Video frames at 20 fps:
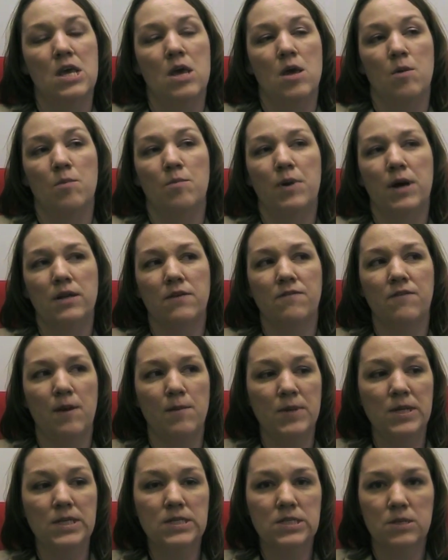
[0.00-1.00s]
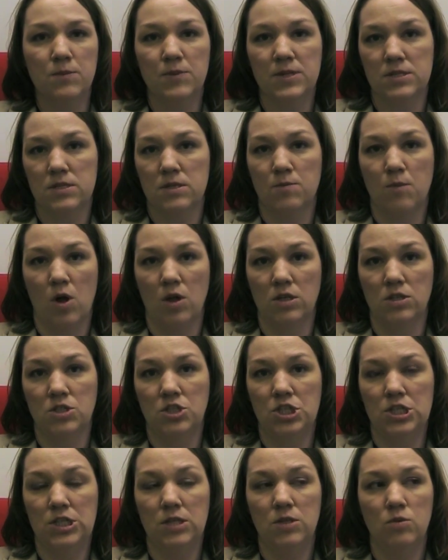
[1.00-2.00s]
But a feminist
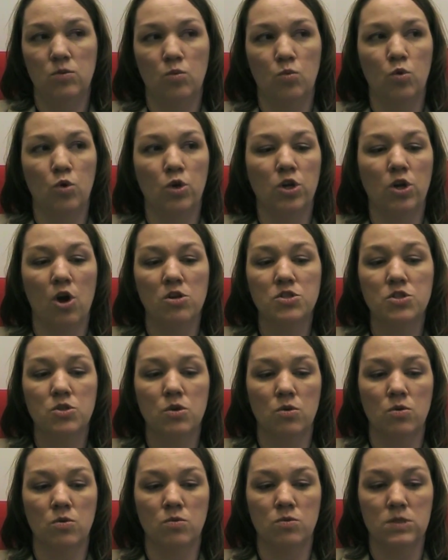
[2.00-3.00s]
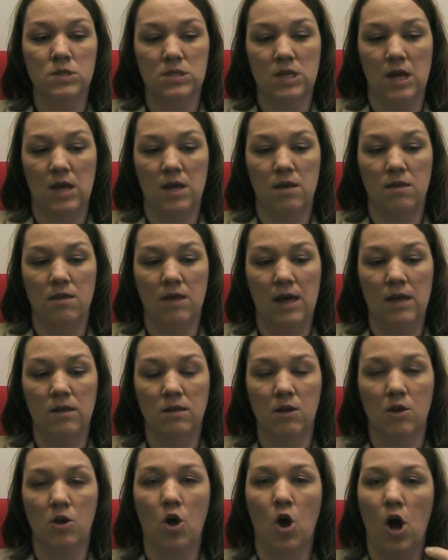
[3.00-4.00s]
epistemology would also say that
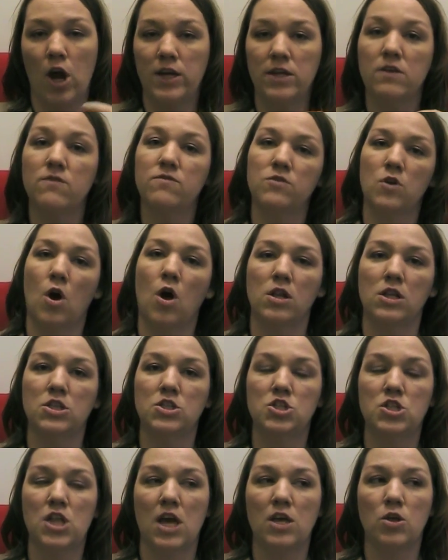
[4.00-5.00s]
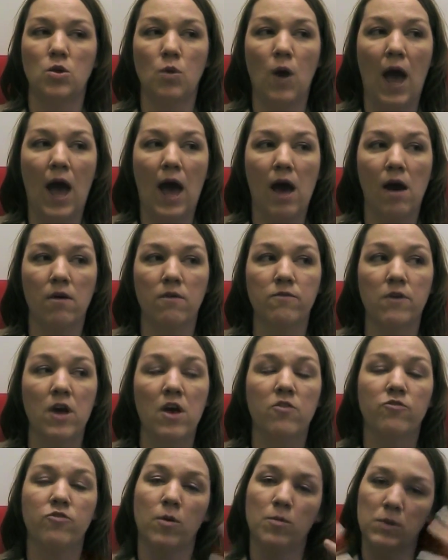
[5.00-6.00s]
the kind of knowledge that you have
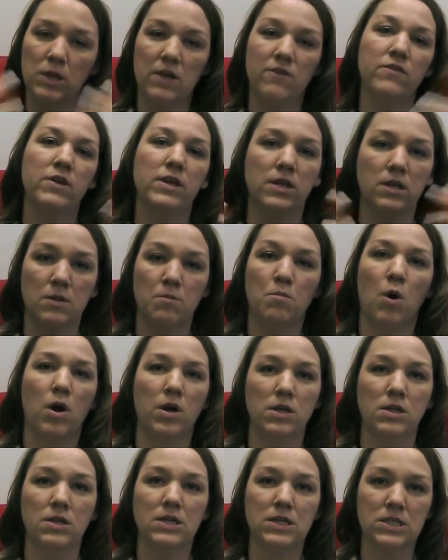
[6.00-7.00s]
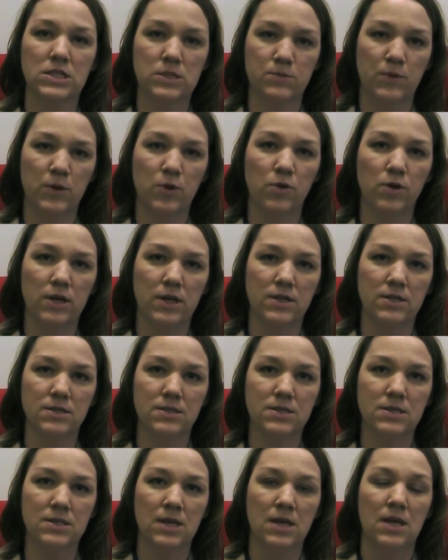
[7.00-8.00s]
from living an embodied
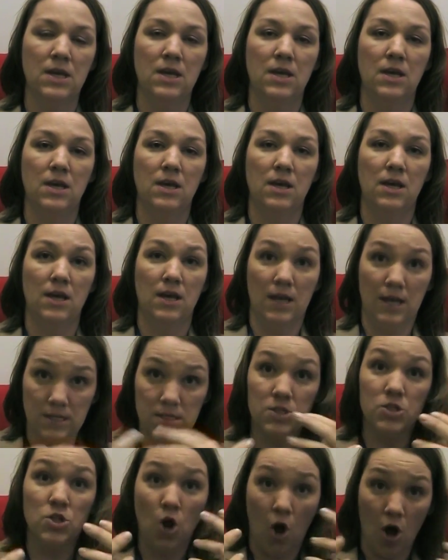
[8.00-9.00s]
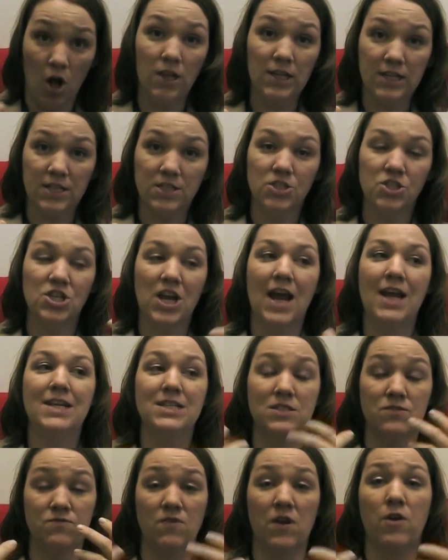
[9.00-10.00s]
experience is knowledge, and
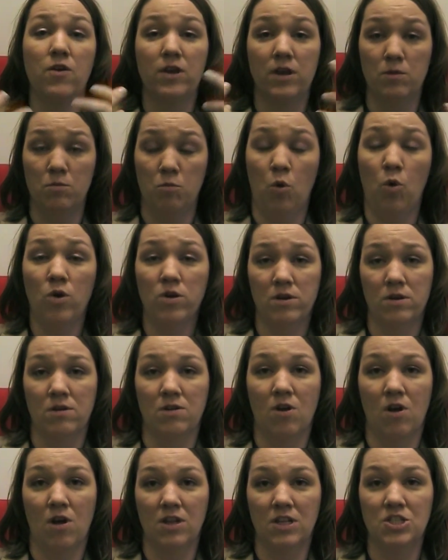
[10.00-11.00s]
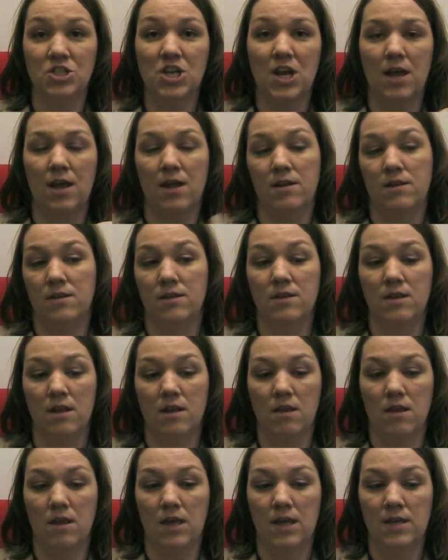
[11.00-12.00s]
it's very important knowledge, and
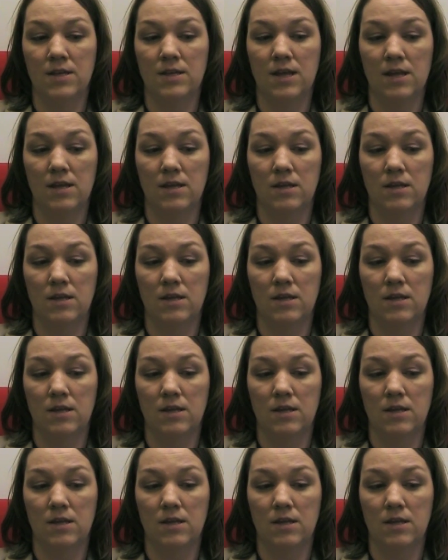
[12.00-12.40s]
it